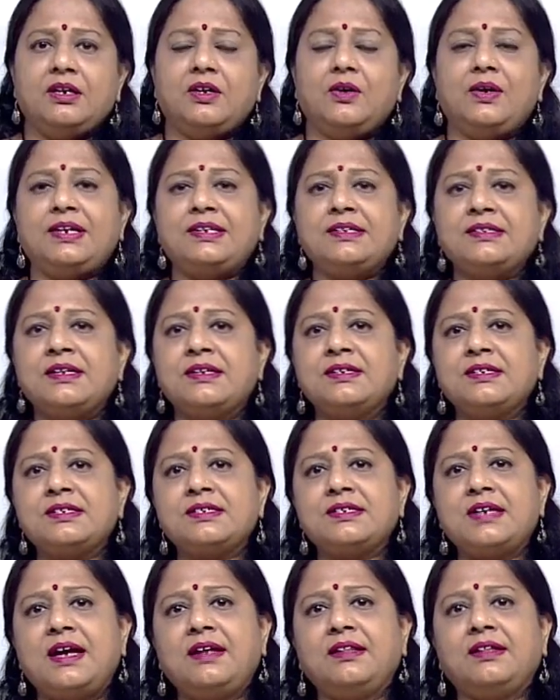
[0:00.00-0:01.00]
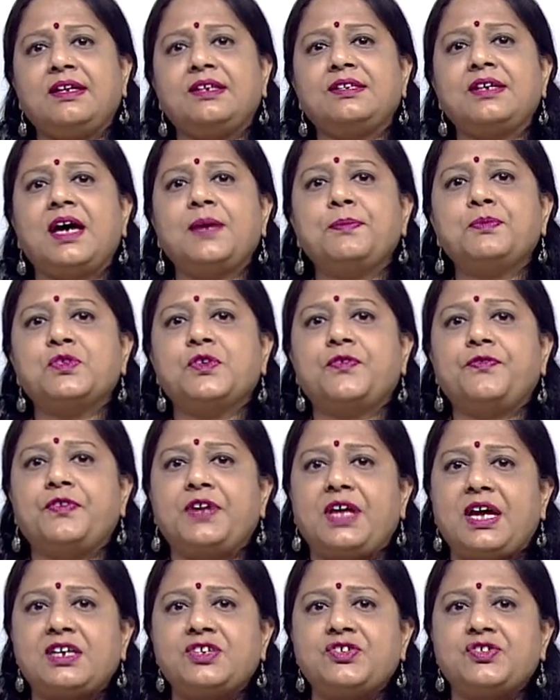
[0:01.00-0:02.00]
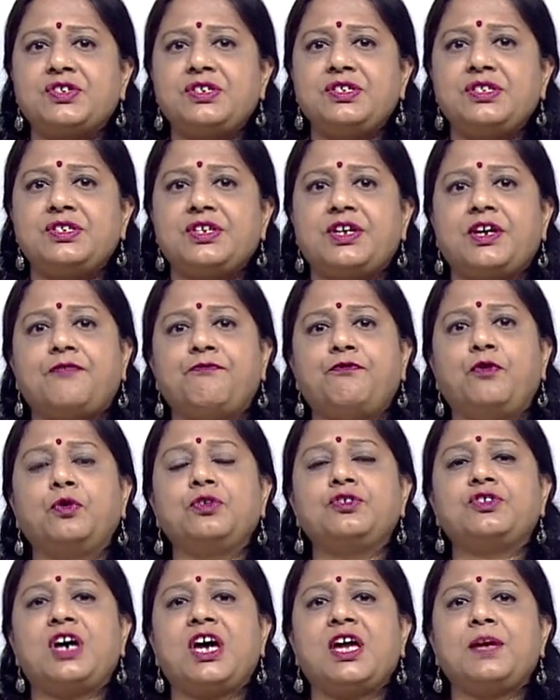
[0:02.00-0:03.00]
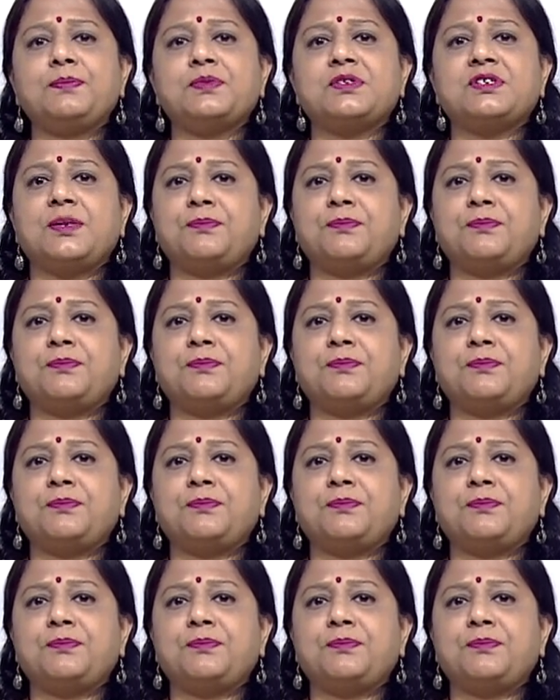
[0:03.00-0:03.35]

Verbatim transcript: Now let us understand the types of reaction. There are four types,